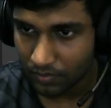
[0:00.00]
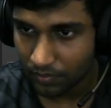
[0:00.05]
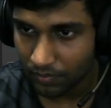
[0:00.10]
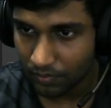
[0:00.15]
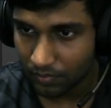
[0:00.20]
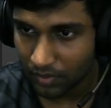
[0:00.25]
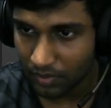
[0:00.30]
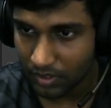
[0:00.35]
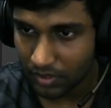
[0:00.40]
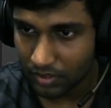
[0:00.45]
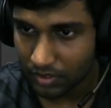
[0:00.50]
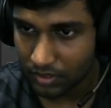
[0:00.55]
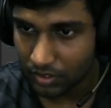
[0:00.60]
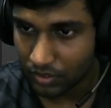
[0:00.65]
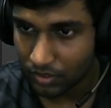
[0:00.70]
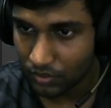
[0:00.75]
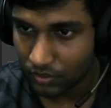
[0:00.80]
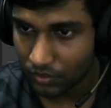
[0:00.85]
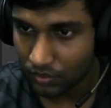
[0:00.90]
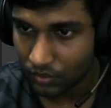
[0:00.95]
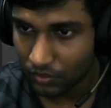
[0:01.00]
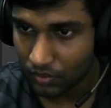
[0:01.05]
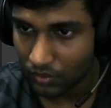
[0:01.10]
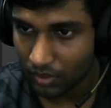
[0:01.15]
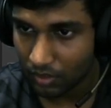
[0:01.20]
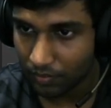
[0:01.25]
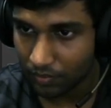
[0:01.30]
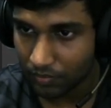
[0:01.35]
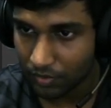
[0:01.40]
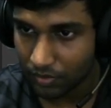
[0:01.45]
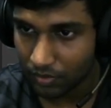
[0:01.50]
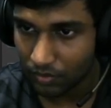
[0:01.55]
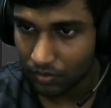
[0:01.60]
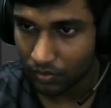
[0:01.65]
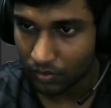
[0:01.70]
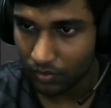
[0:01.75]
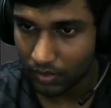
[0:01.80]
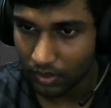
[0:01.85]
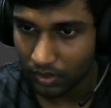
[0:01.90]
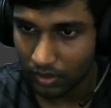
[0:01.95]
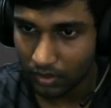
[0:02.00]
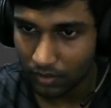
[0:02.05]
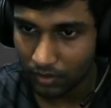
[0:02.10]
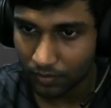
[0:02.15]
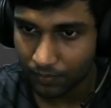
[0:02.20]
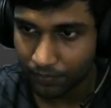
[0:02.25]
press the number 2 over here,